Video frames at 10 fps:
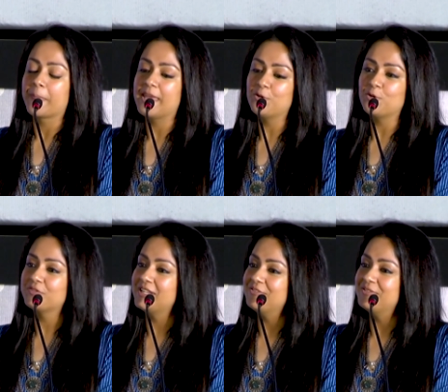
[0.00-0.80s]
hero
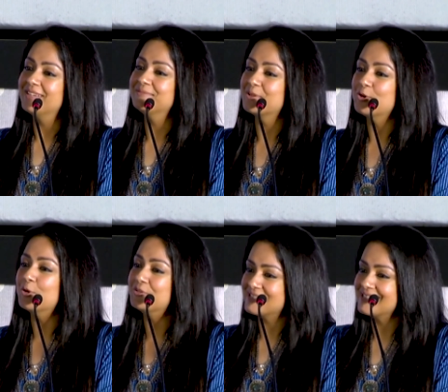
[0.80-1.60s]
of the evening,
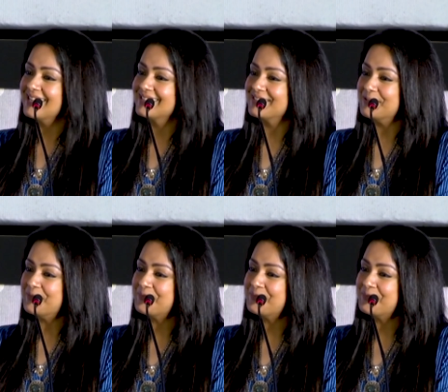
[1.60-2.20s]
Govind Vasudev sir.